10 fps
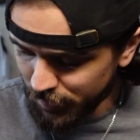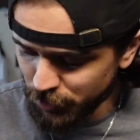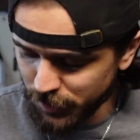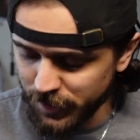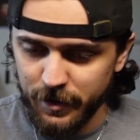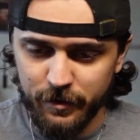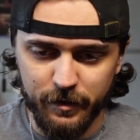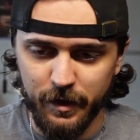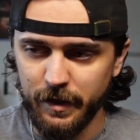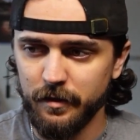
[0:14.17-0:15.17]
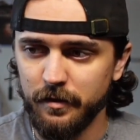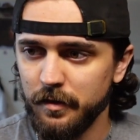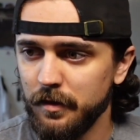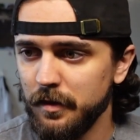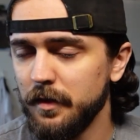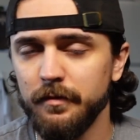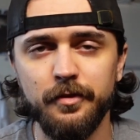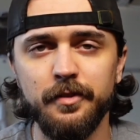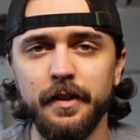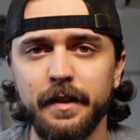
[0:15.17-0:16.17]
I usually get here at like
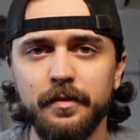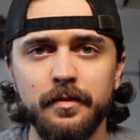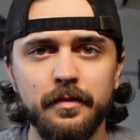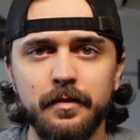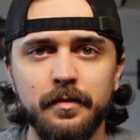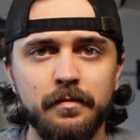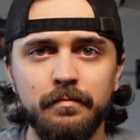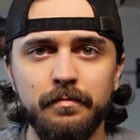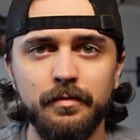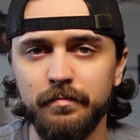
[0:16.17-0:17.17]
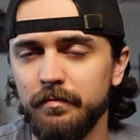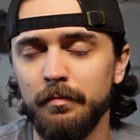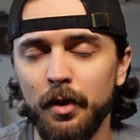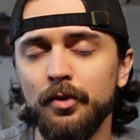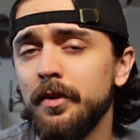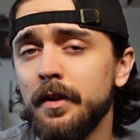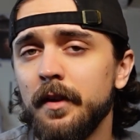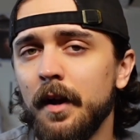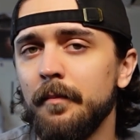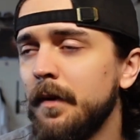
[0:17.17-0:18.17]
six most of the
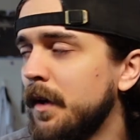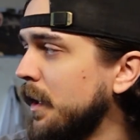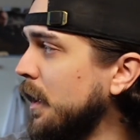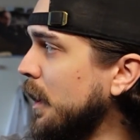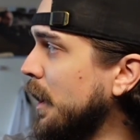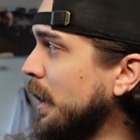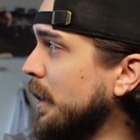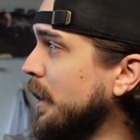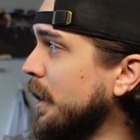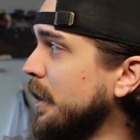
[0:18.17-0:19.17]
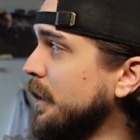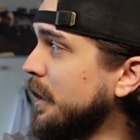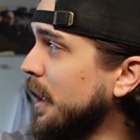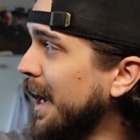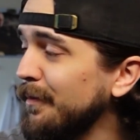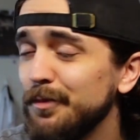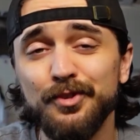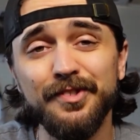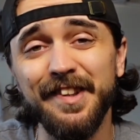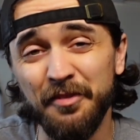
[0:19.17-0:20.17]
time. Uh, I'm
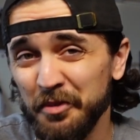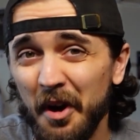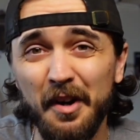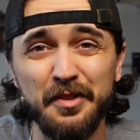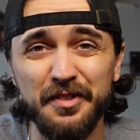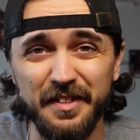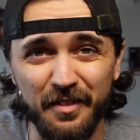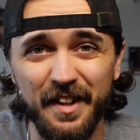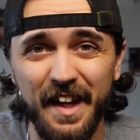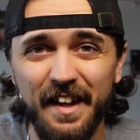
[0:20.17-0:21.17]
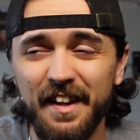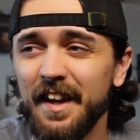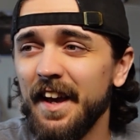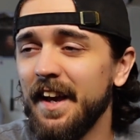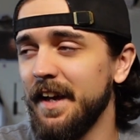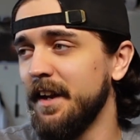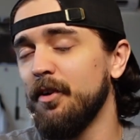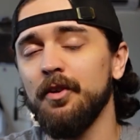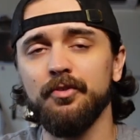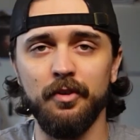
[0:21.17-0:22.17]
just exhausted, okay? And
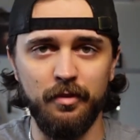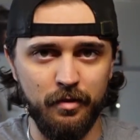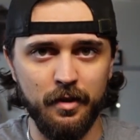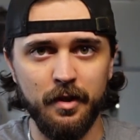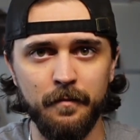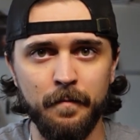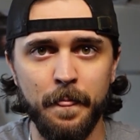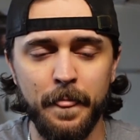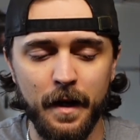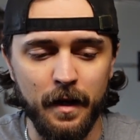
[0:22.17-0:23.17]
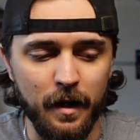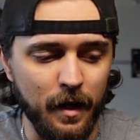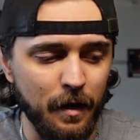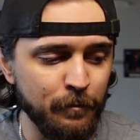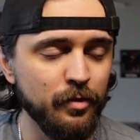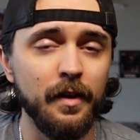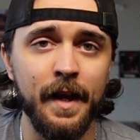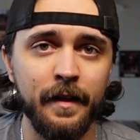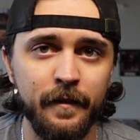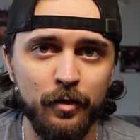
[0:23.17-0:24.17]
also, uh, I'm
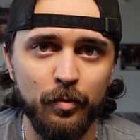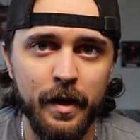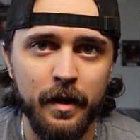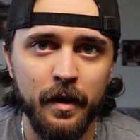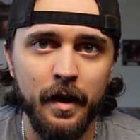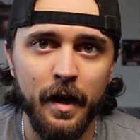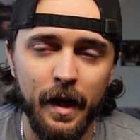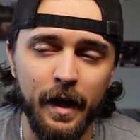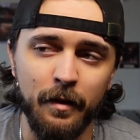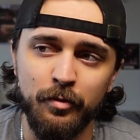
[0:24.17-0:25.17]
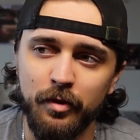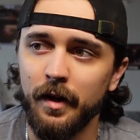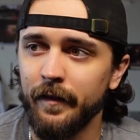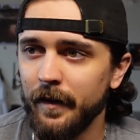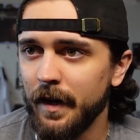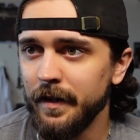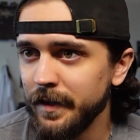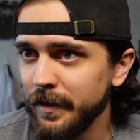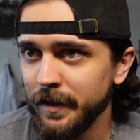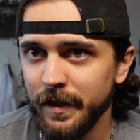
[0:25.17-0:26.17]
slacking this week, and I'm sorry that I
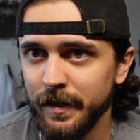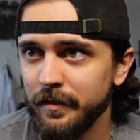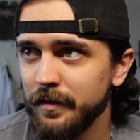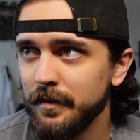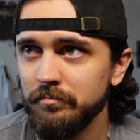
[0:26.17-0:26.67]
didn't get